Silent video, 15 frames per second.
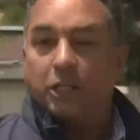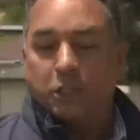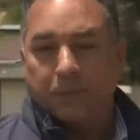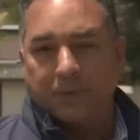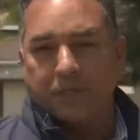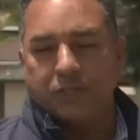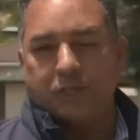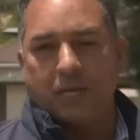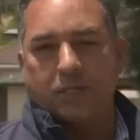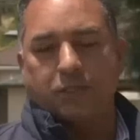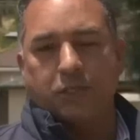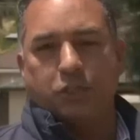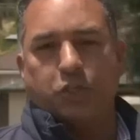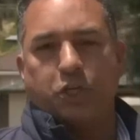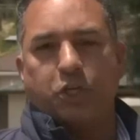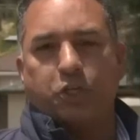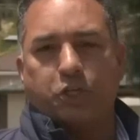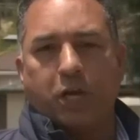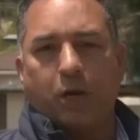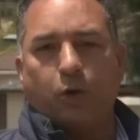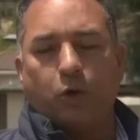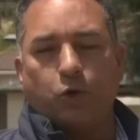Elizabeth says that she
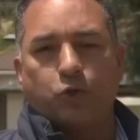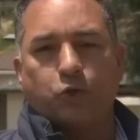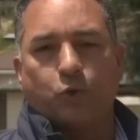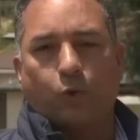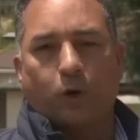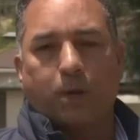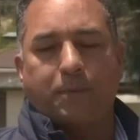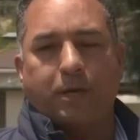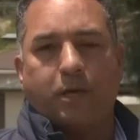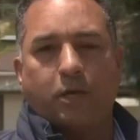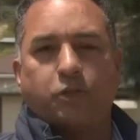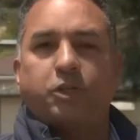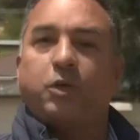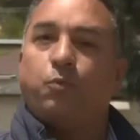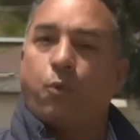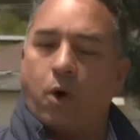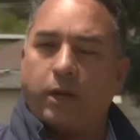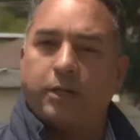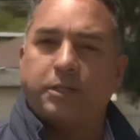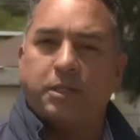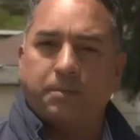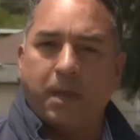shared her story because she
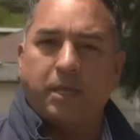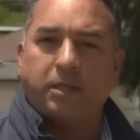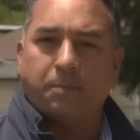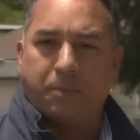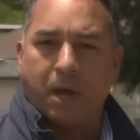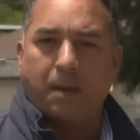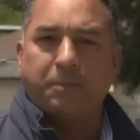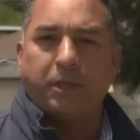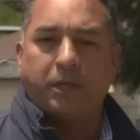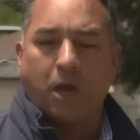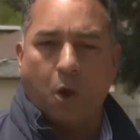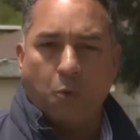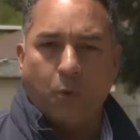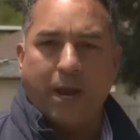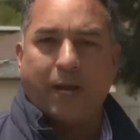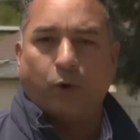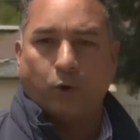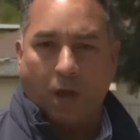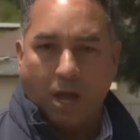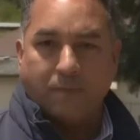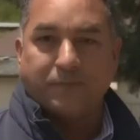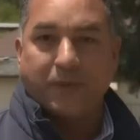wanted to make the public
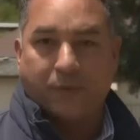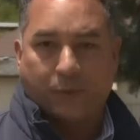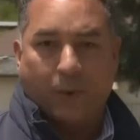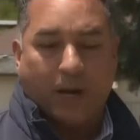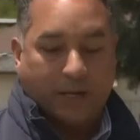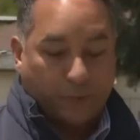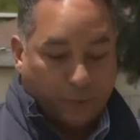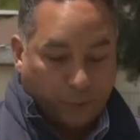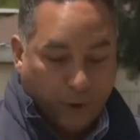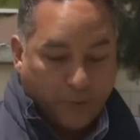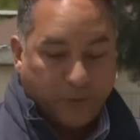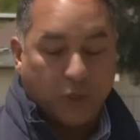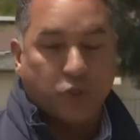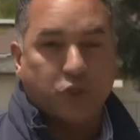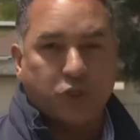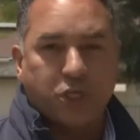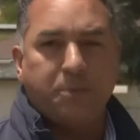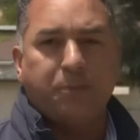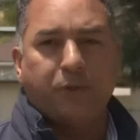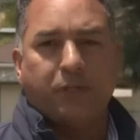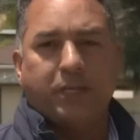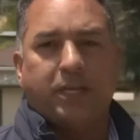aware of the threat, a threat that
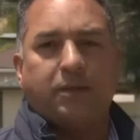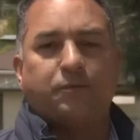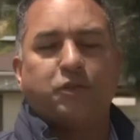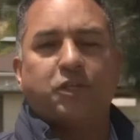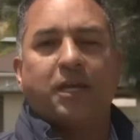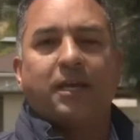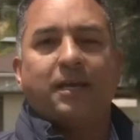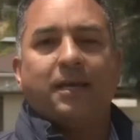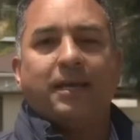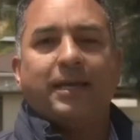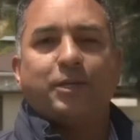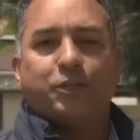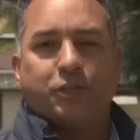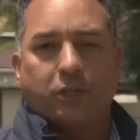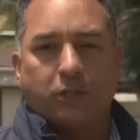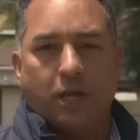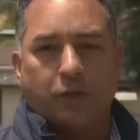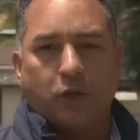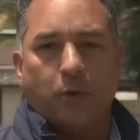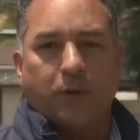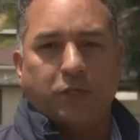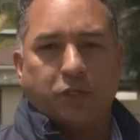she believes is
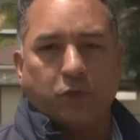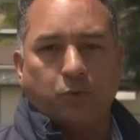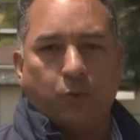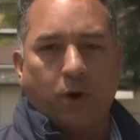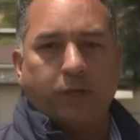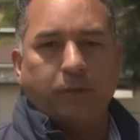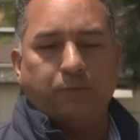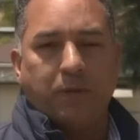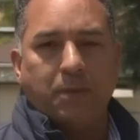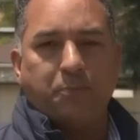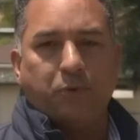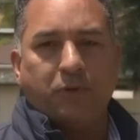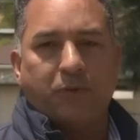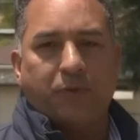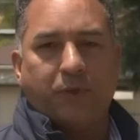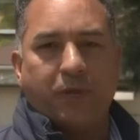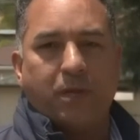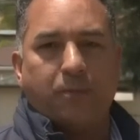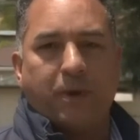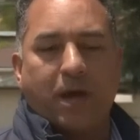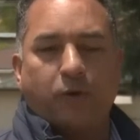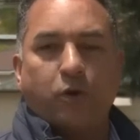still ongoing. She wanted people to
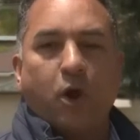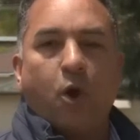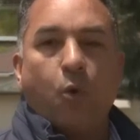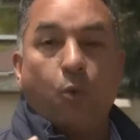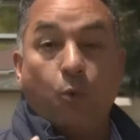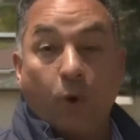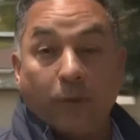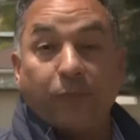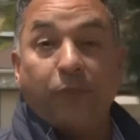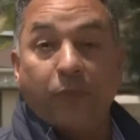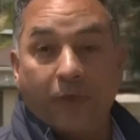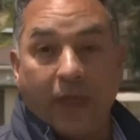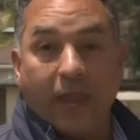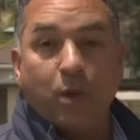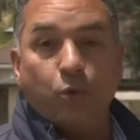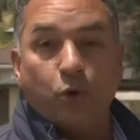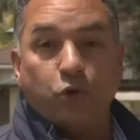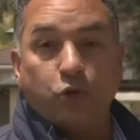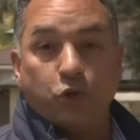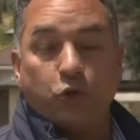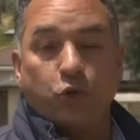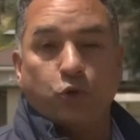think about what they
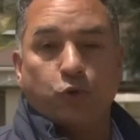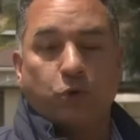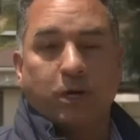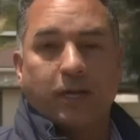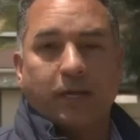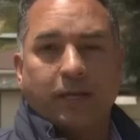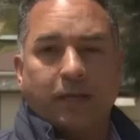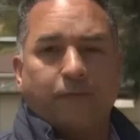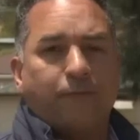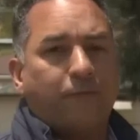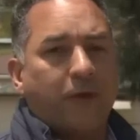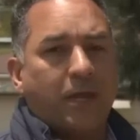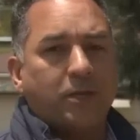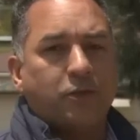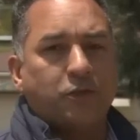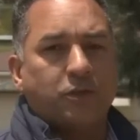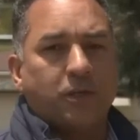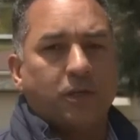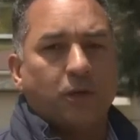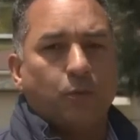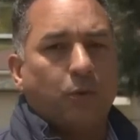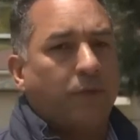would do if
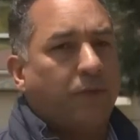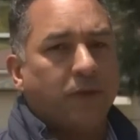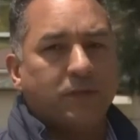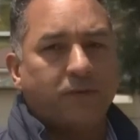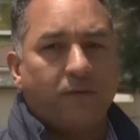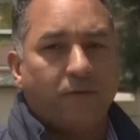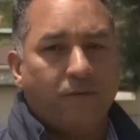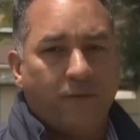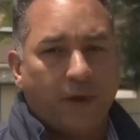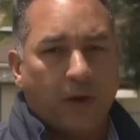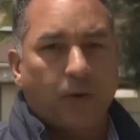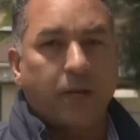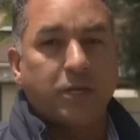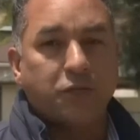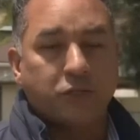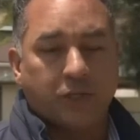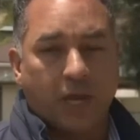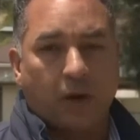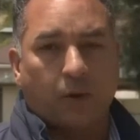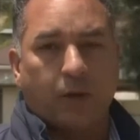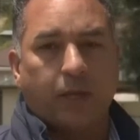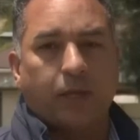faced with this very
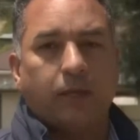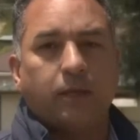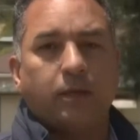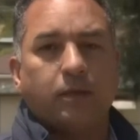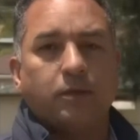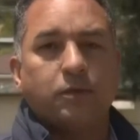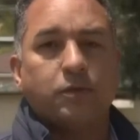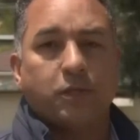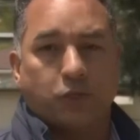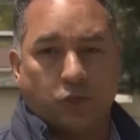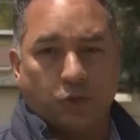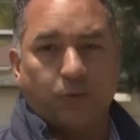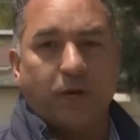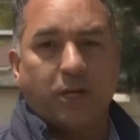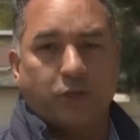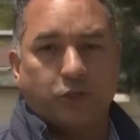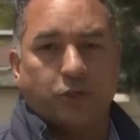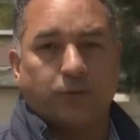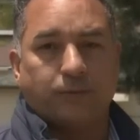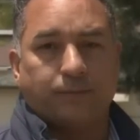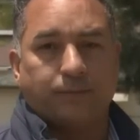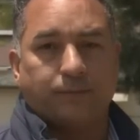scary
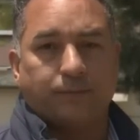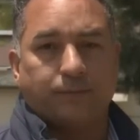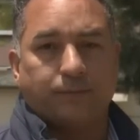situation.